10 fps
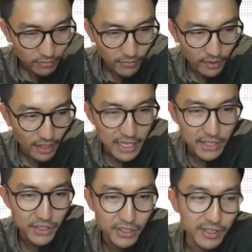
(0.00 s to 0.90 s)

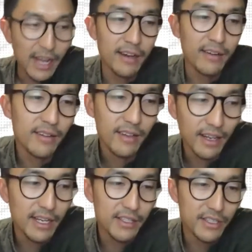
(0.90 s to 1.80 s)
each state and
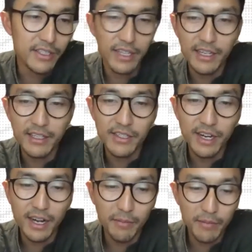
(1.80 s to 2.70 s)
each
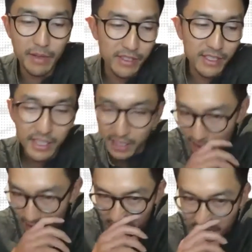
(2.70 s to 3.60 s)
even city
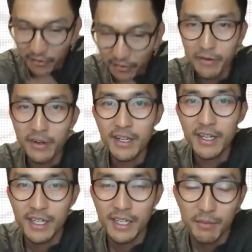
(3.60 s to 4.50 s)
have their own
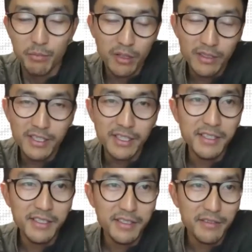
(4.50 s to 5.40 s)

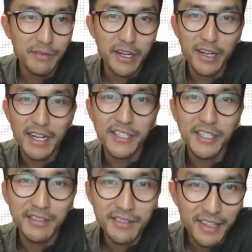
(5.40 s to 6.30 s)
policies,
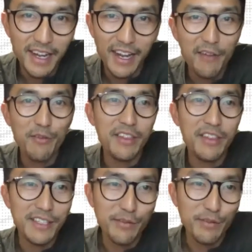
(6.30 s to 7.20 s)
regulation. Everything's
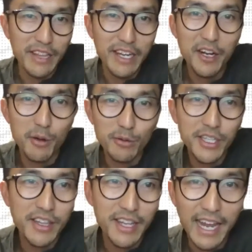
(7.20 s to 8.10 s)
different. Their culture,
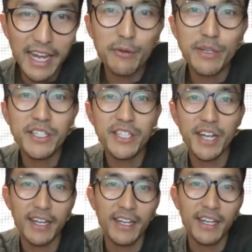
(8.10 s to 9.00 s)
their language,
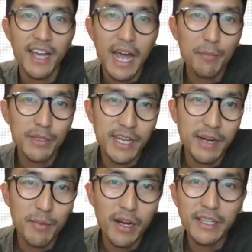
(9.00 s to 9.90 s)
like happens at
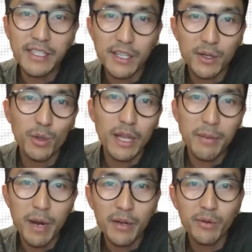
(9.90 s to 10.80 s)
it's all at a
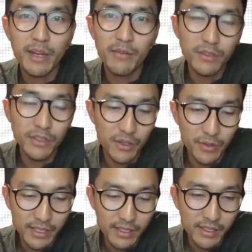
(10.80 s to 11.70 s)
micro level. So
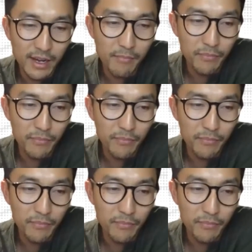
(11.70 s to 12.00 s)
it's our